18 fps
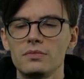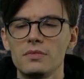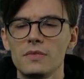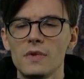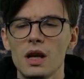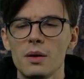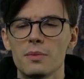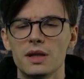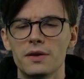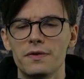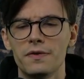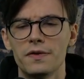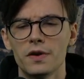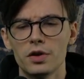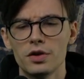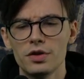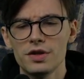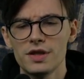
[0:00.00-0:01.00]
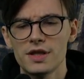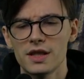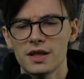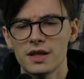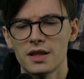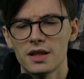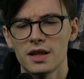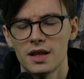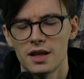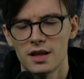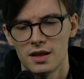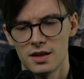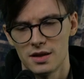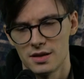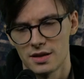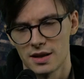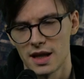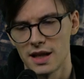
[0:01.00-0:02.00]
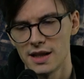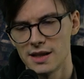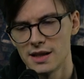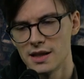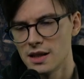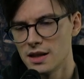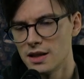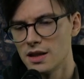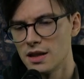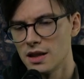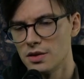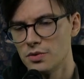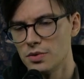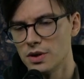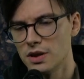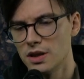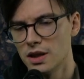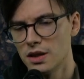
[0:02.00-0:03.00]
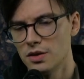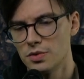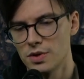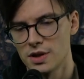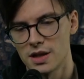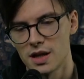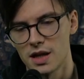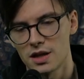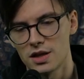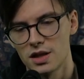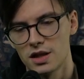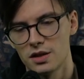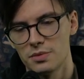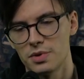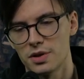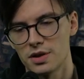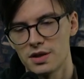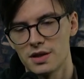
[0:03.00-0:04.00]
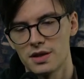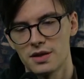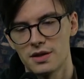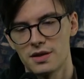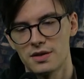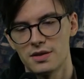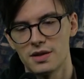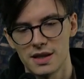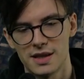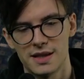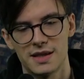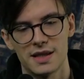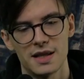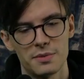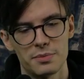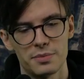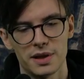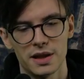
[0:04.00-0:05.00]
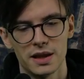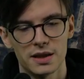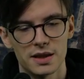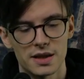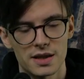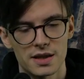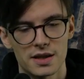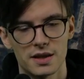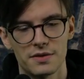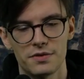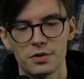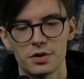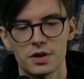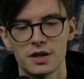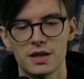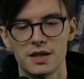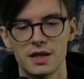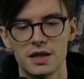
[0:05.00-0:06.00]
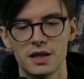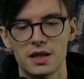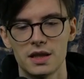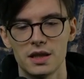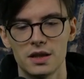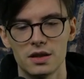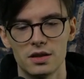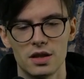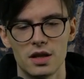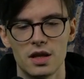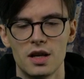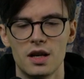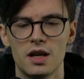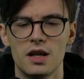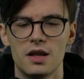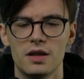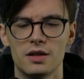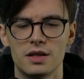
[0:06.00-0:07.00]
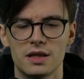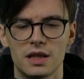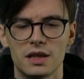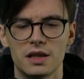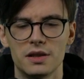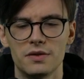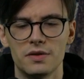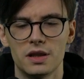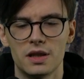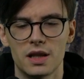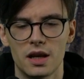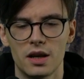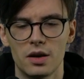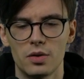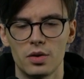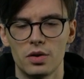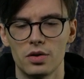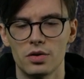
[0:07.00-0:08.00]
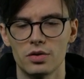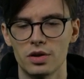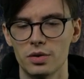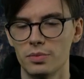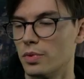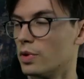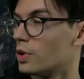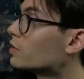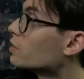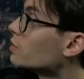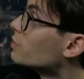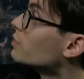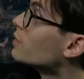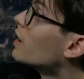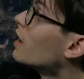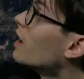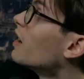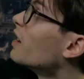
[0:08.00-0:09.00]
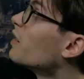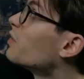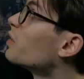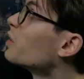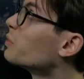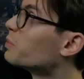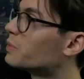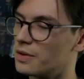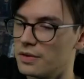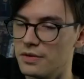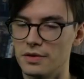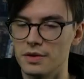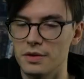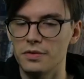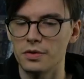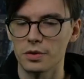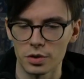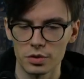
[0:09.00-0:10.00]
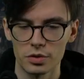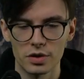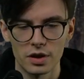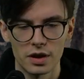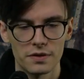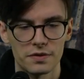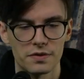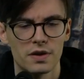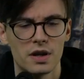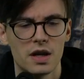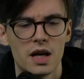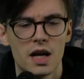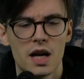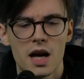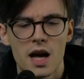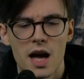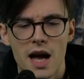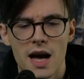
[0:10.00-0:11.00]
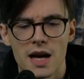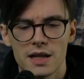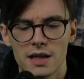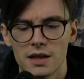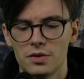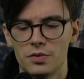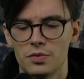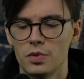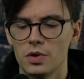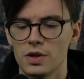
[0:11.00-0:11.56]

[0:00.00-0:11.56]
But the first case study that we did was actually about the same place. If you can see here, there's a TV tower on the bottom from the photograph, and it was